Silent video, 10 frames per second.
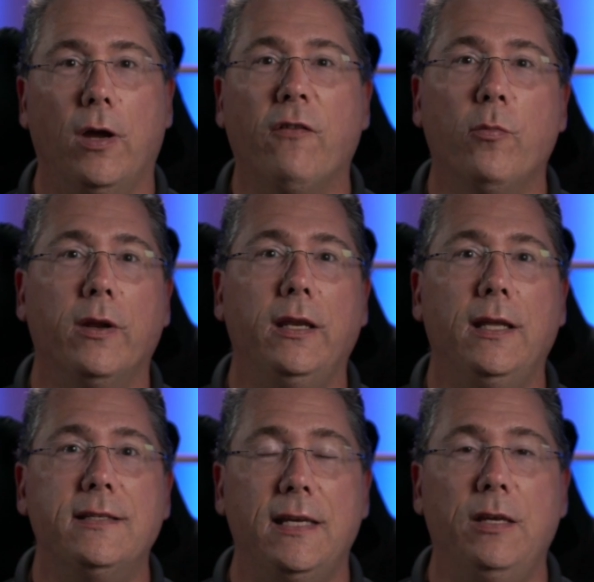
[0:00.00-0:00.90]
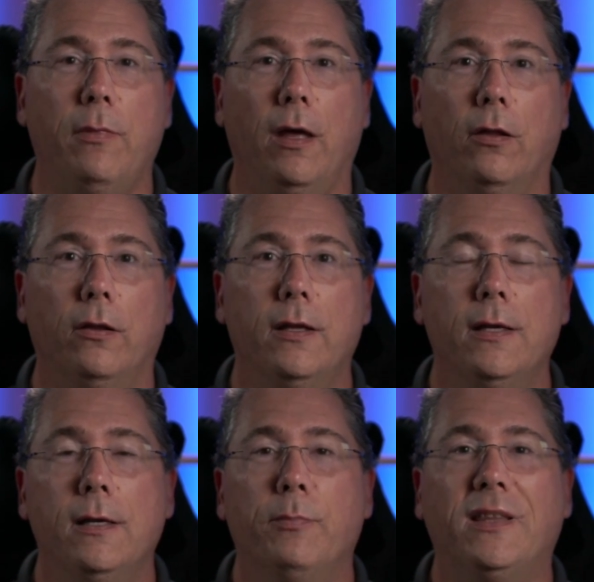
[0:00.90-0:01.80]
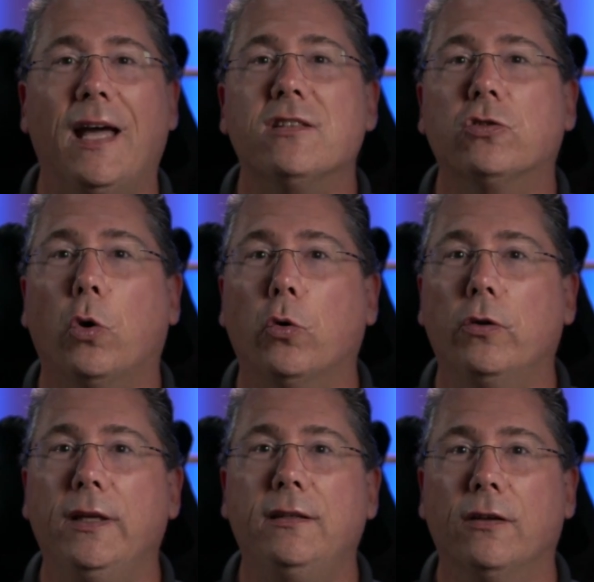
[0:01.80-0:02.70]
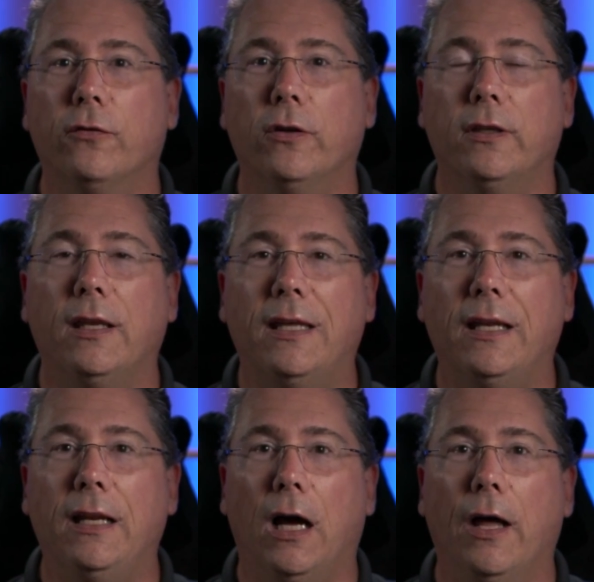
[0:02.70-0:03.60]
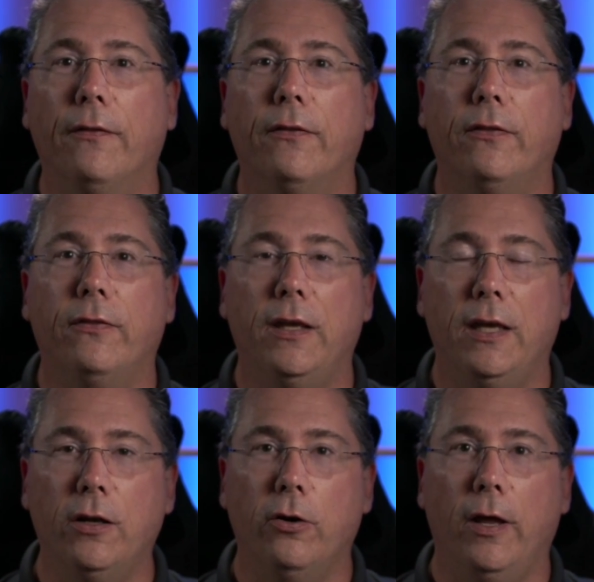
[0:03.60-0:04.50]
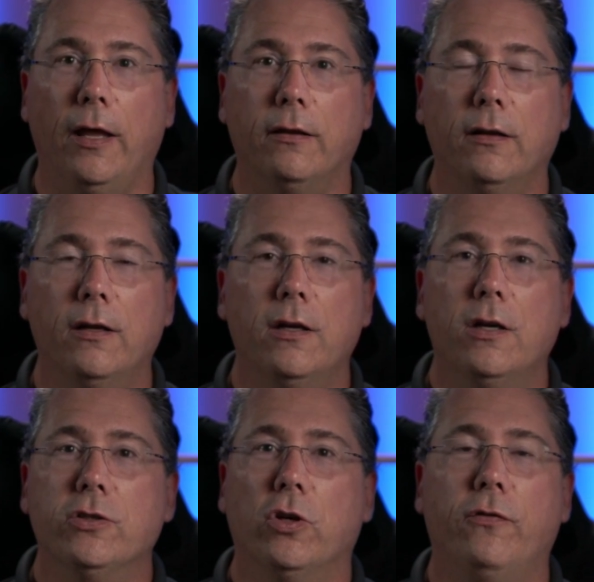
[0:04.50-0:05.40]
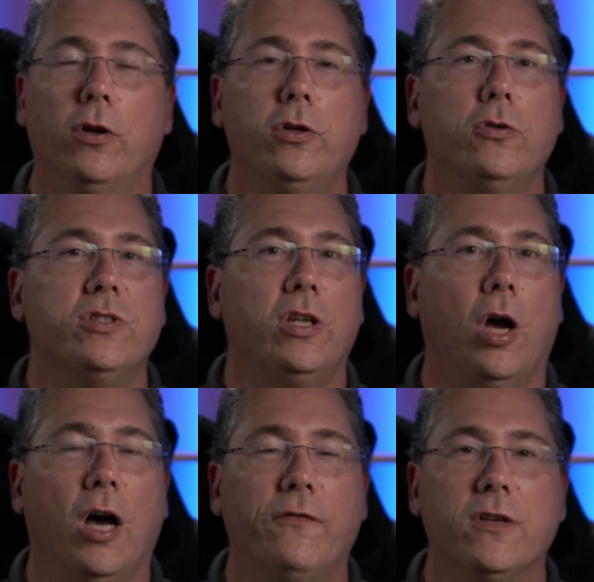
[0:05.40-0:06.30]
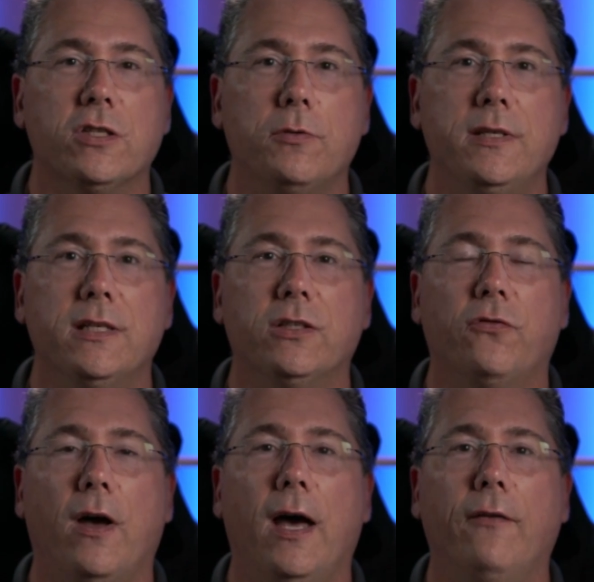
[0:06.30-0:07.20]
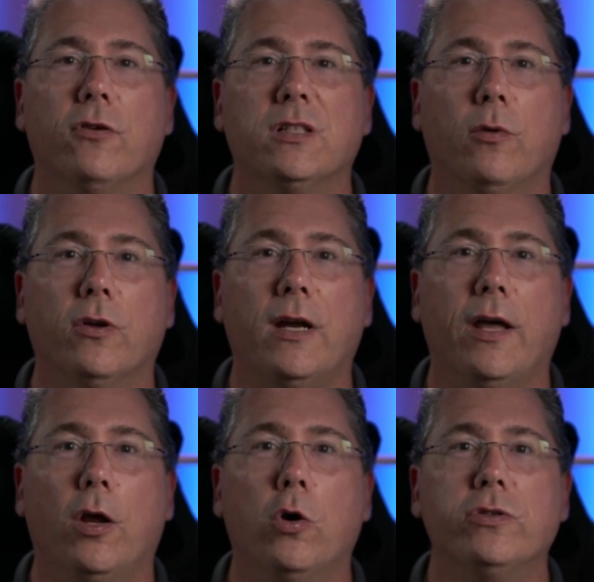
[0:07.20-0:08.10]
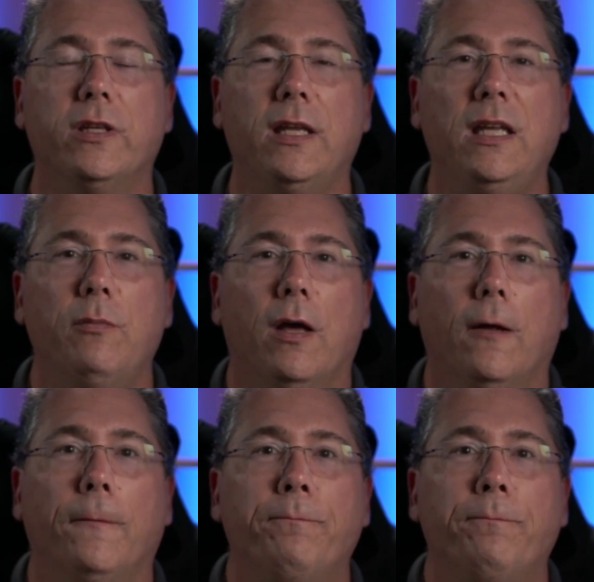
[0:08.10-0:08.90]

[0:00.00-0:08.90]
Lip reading: So everybody needs email, but that's totally different than getting on the internet. So if you're using Office 365 or some other kind of hosted email,